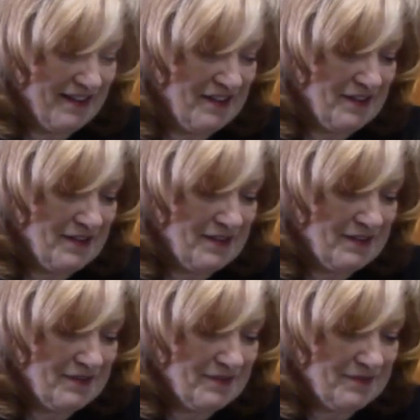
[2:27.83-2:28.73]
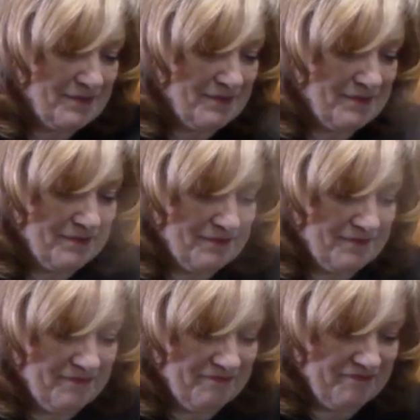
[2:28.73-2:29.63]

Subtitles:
Nothing is said.